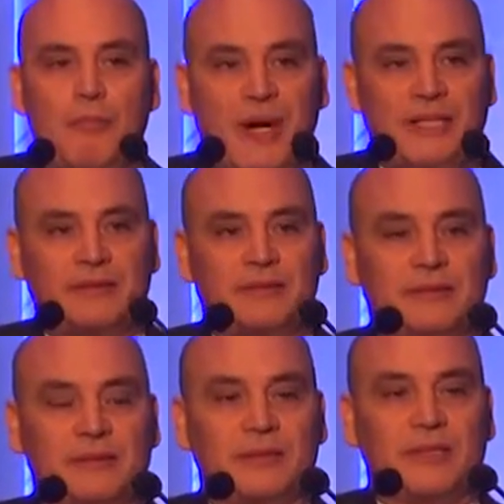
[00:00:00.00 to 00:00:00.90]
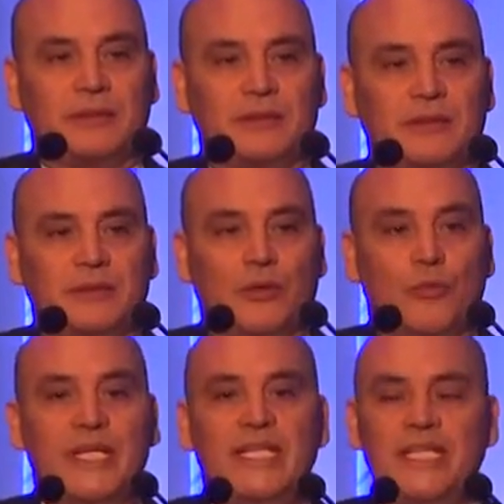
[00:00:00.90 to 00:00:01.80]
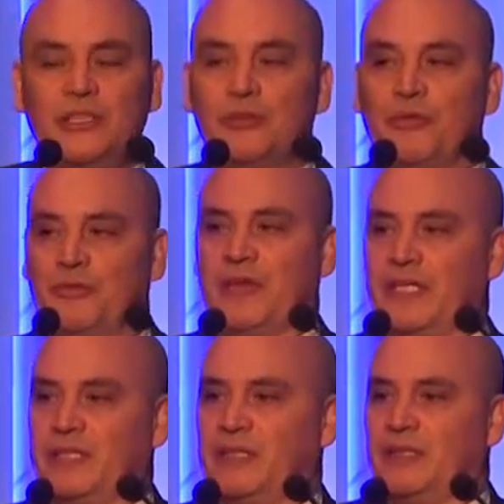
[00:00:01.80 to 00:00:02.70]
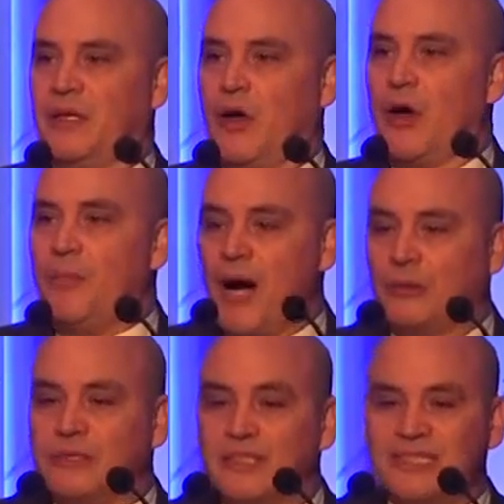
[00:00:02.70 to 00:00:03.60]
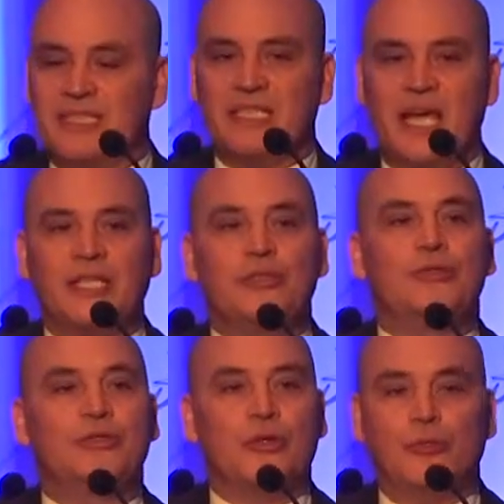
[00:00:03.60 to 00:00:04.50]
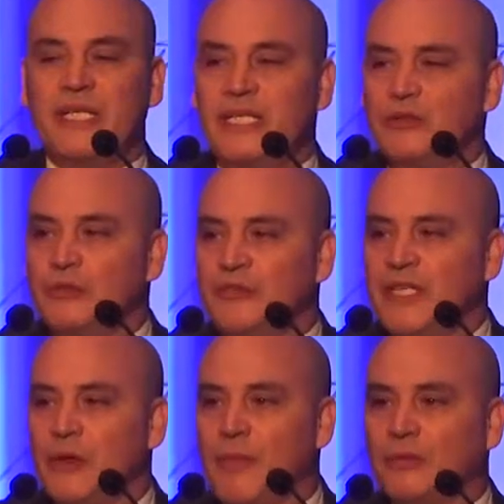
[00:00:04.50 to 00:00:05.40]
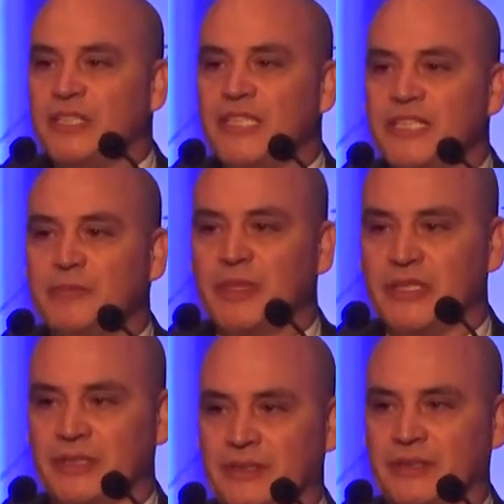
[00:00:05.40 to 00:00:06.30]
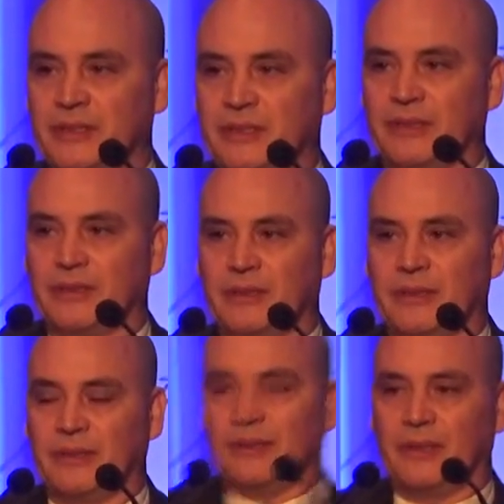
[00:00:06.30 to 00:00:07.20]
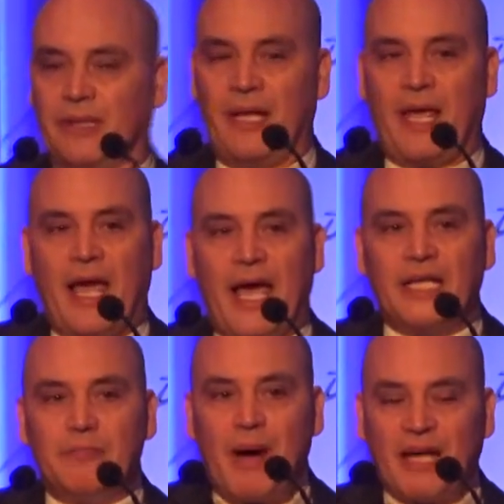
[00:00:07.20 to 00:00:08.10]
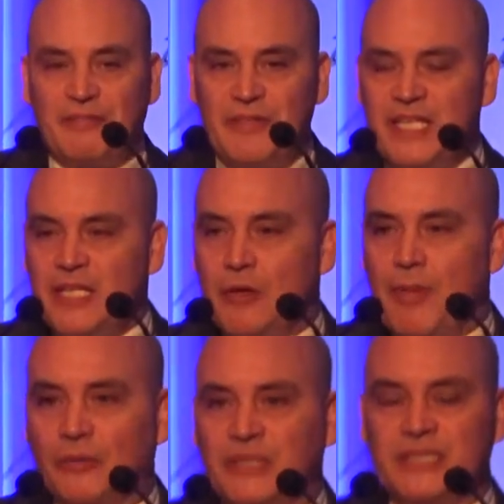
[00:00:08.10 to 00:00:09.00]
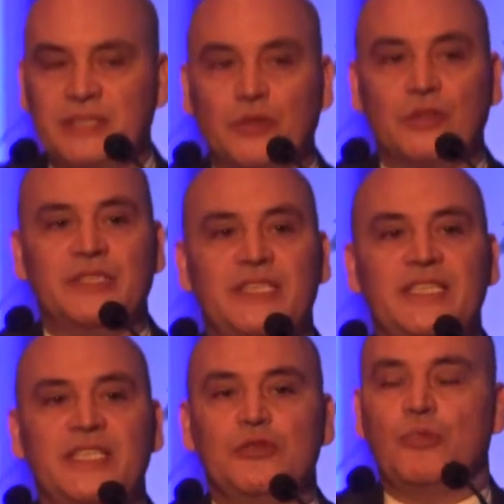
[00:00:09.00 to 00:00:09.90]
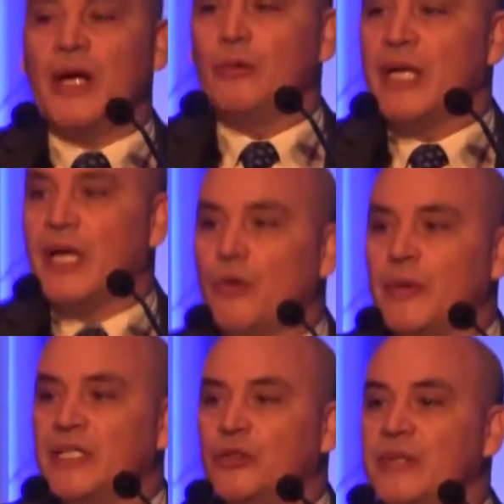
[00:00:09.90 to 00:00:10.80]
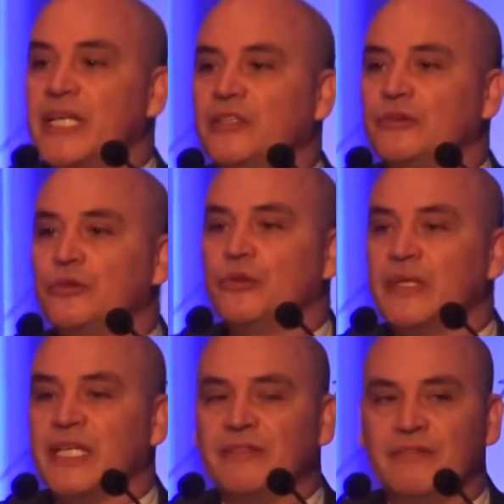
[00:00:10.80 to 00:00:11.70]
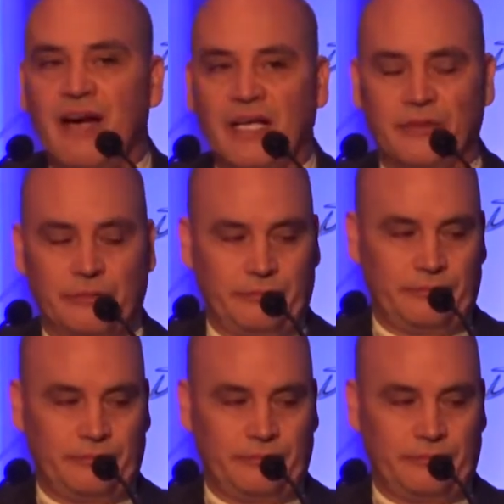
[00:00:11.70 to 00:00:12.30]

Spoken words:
But we need to think about the end user. We need to think about the experience. And by thinking about this, this is where we are going to create value.